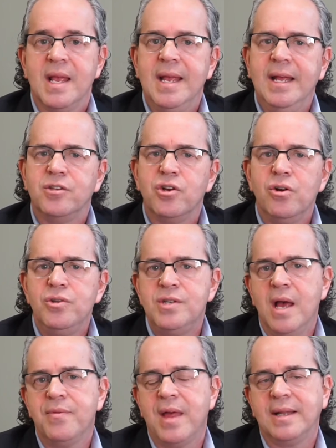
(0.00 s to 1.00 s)
It turns
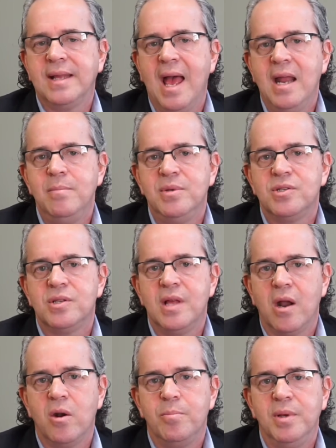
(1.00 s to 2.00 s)
out that cannabis
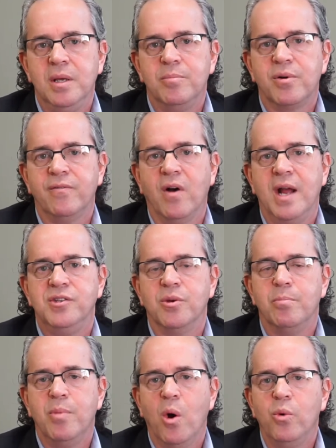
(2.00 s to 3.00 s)
therapy provides a
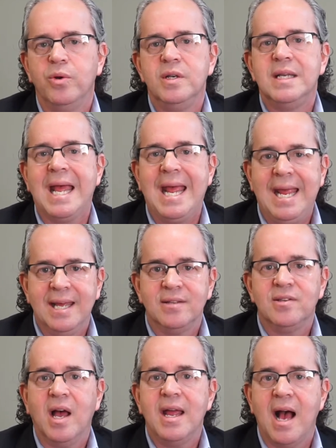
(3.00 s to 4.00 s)
potent
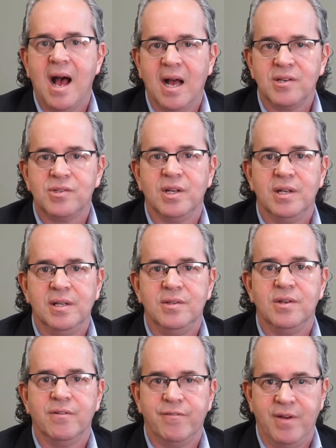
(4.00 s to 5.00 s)

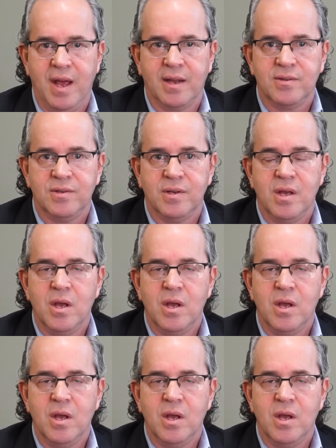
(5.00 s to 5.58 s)
antioxidant effect.